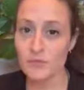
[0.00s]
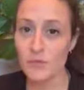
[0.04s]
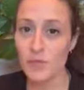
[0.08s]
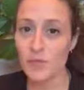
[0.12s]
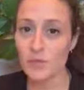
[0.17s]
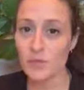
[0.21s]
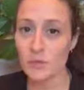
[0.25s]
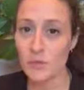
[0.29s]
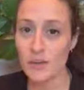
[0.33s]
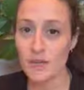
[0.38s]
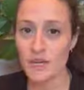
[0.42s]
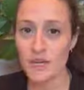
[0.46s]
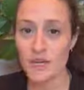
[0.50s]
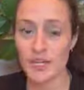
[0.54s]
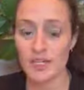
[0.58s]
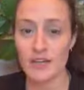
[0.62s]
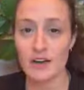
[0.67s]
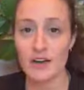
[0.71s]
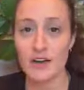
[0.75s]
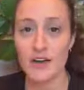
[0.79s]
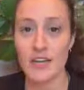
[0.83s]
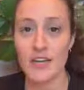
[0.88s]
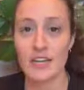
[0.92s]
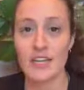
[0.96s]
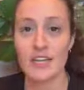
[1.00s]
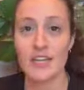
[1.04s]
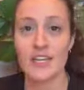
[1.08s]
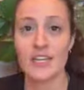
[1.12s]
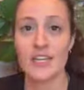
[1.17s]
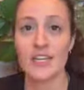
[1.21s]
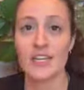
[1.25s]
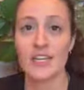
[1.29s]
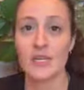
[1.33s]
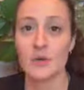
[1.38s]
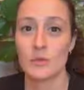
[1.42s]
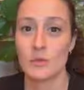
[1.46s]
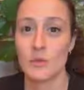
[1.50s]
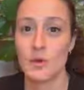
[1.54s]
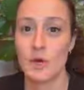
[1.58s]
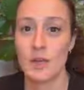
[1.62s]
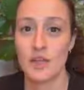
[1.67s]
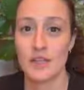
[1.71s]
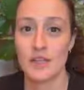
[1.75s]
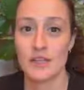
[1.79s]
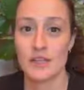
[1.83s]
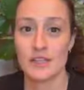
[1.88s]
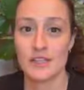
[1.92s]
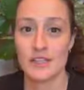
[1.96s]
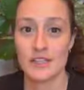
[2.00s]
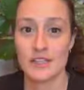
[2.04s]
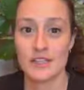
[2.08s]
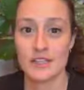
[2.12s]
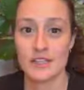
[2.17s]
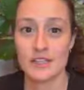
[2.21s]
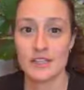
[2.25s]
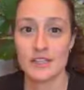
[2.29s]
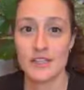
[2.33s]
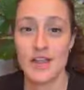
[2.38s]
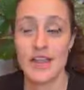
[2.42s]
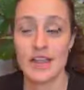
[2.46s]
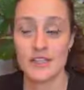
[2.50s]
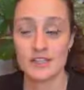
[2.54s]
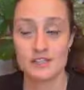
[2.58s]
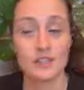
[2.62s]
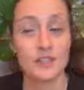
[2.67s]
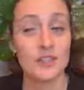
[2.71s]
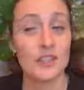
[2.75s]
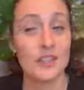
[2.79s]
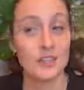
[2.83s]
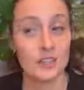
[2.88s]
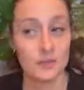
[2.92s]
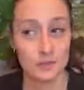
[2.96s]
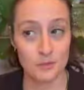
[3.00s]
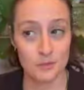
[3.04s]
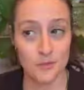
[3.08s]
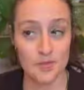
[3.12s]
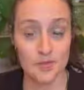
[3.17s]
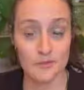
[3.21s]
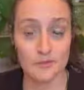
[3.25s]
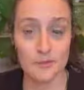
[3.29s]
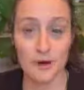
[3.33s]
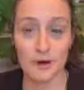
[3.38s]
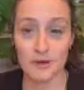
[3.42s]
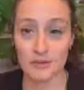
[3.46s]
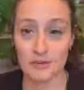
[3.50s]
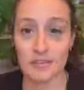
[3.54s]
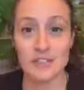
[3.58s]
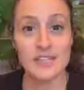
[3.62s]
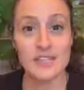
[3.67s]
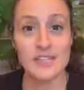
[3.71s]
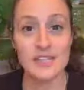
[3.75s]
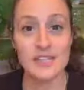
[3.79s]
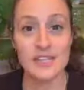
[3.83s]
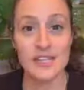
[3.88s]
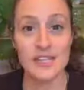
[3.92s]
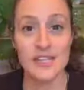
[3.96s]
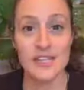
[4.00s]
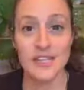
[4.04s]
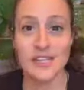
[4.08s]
The one I got was actually 3 parts.